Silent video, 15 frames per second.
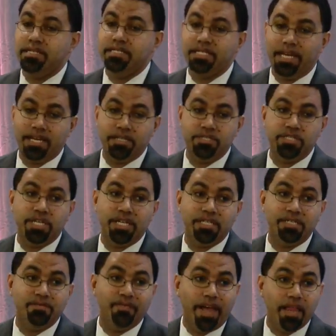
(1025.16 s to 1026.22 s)
the Second
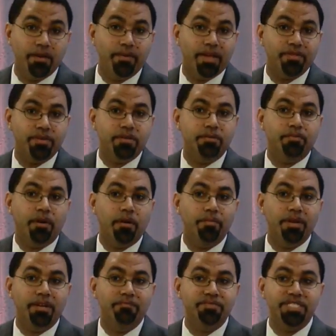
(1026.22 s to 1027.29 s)
Chance Fellow at the
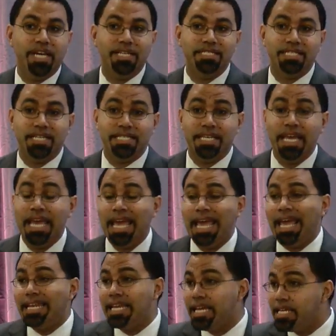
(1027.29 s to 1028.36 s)
Department of Justice,
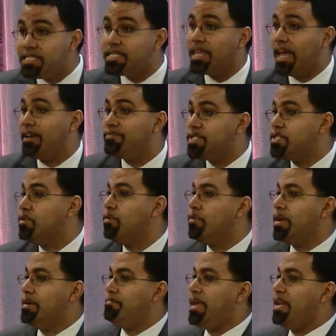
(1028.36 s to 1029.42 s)
and his life
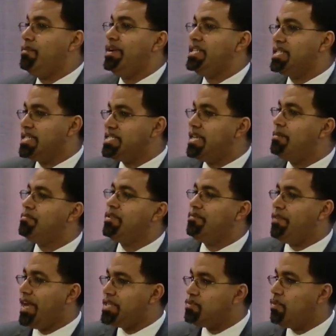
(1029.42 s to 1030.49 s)
story in many ways
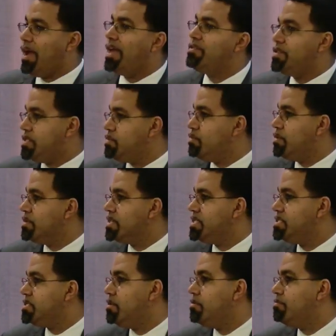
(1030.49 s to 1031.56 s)
exemplifies why this work
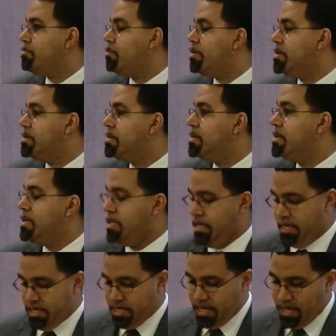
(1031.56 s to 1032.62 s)
is so important.
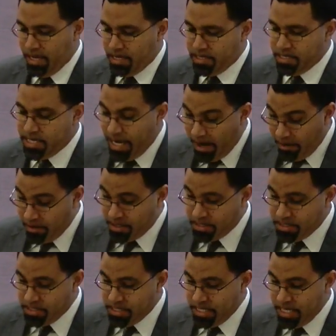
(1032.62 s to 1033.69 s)
Daryl,
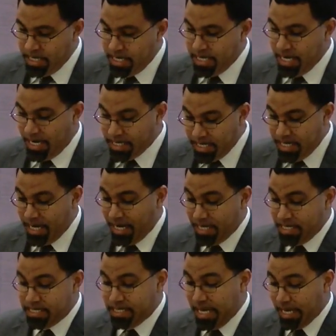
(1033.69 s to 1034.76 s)
in
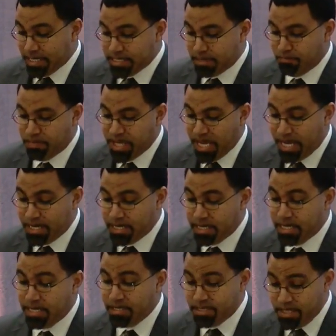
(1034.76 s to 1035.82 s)
1996,
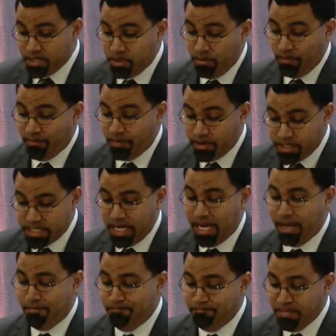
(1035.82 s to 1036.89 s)
pled guilty to a
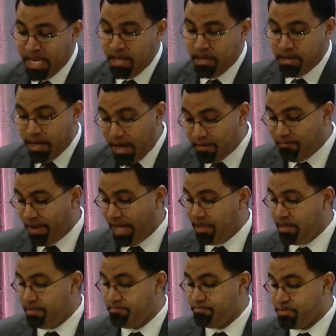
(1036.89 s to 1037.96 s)
first-time
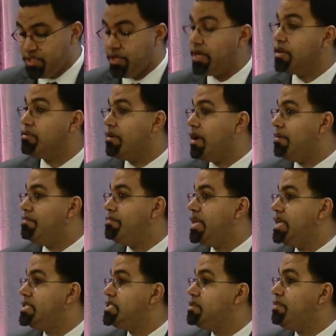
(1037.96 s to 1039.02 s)
nonviolent drug crime
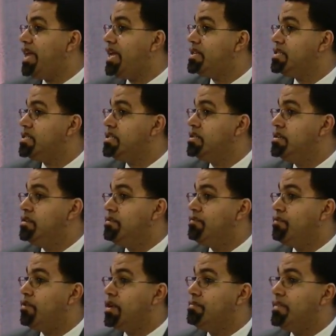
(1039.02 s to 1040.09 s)
and spent
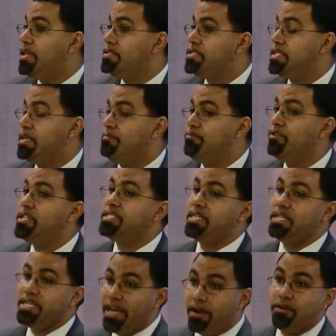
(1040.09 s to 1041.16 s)
40 months in prison.
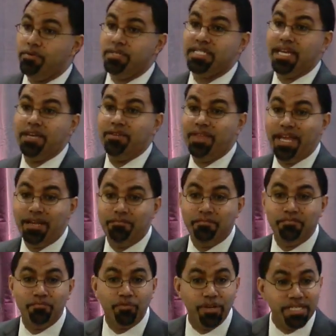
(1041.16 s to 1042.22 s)
And Daryl will tell you that in
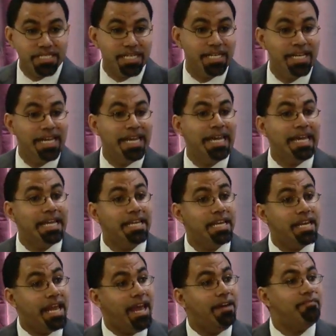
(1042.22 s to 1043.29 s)
prison, he
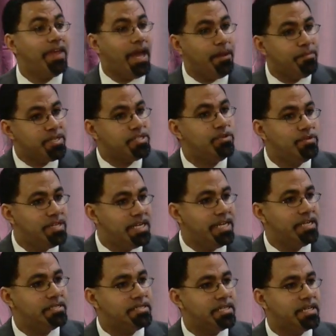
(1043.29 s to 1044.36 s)
didn't have the
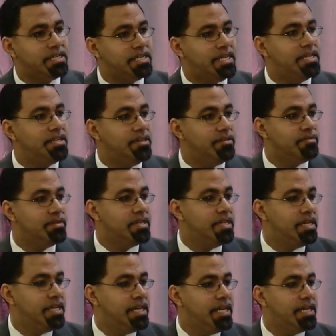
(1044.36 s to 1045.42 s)
opportunity to continue
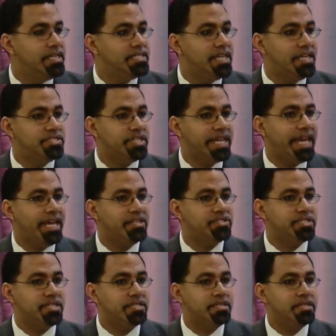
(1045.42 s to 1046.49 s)
his
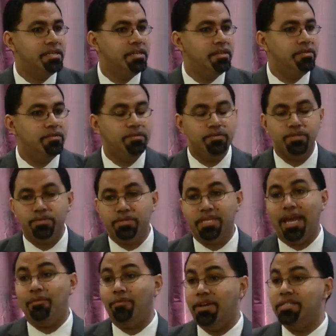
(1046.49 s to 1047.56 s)
education.
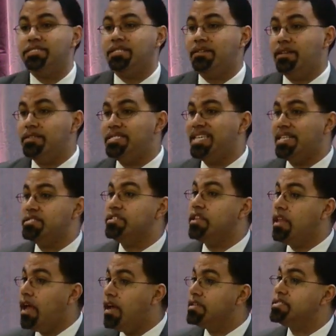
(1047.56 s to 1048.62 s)
That was, in a sense,
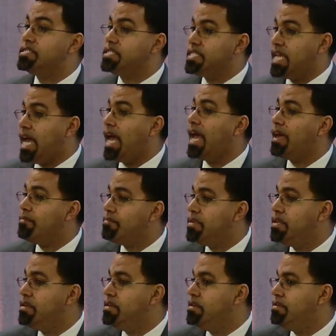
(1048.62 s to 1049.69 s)
lost time
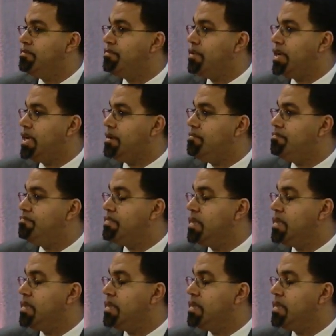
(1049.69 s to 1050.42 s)
for him.